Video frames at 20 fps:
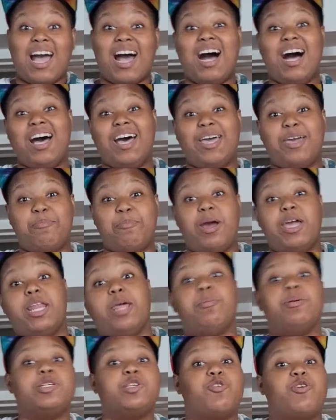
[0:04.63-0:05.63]
Hi, my
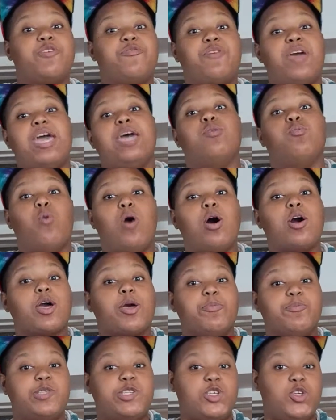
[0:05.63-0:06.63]
name is Griff, and
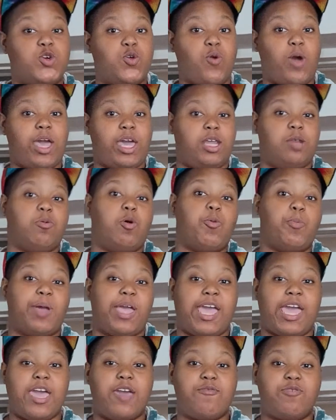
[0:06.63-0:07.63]
welcome to Animal
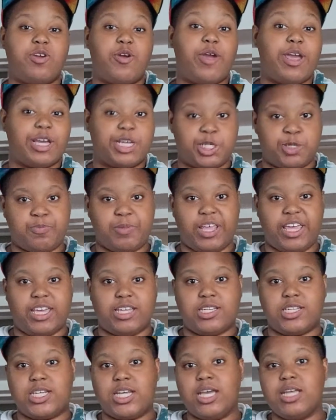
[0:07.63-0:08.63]
Behavior
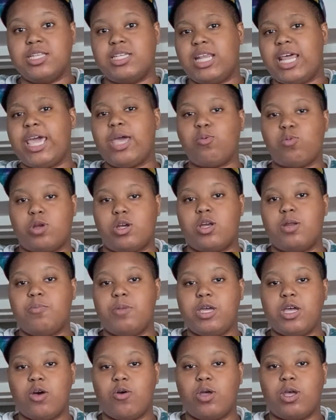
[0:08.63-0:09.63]
Explained. Today, we're going to
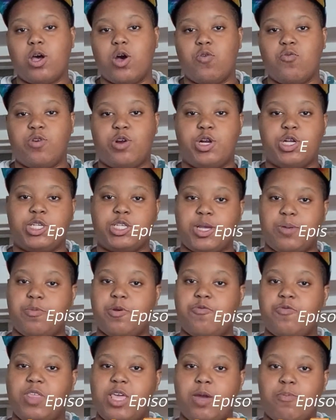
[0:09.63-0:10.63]
be going over some
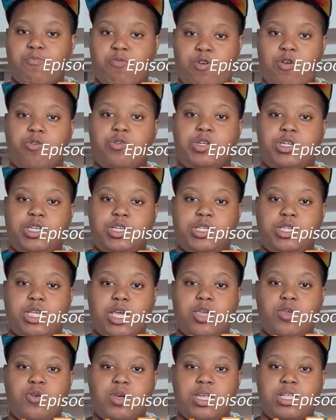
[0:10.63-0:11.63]
of the approaches
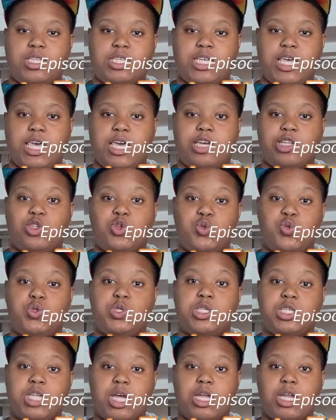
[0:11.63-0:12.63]
that you can take to
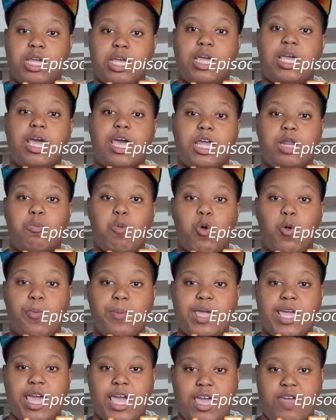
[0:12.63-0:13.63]
study animal
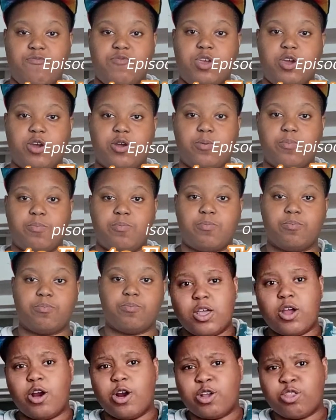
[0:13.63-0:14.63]
behavior.
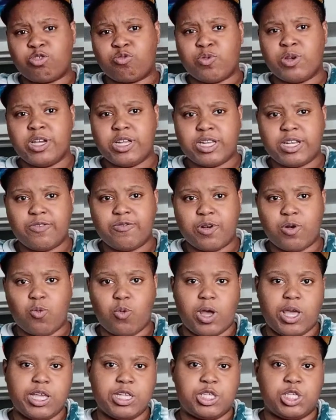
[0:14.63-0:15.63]
There are 3 different
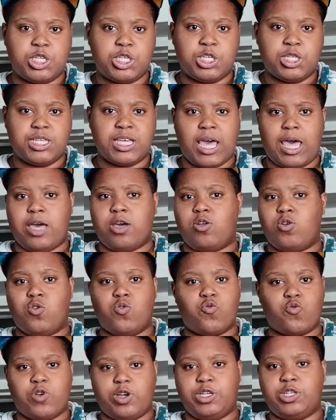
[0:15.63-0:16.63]
ways to
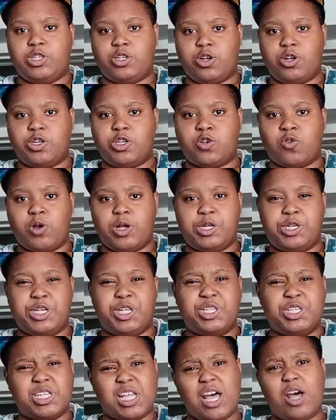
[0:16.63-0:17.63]
tackle research
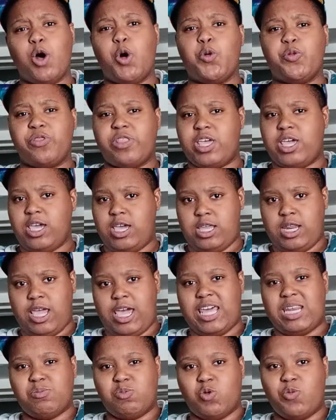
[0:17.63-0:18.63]
questions, not only in
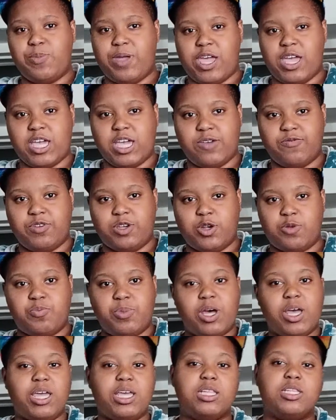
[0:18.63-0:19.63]
animal behavior,
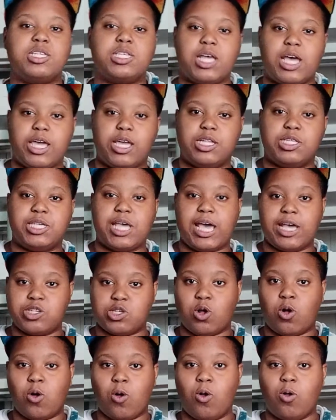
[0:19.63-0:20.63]
but in science as
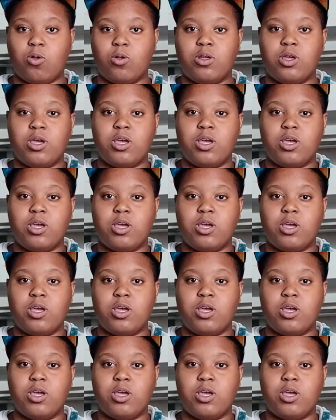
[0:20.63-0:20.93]
a whole.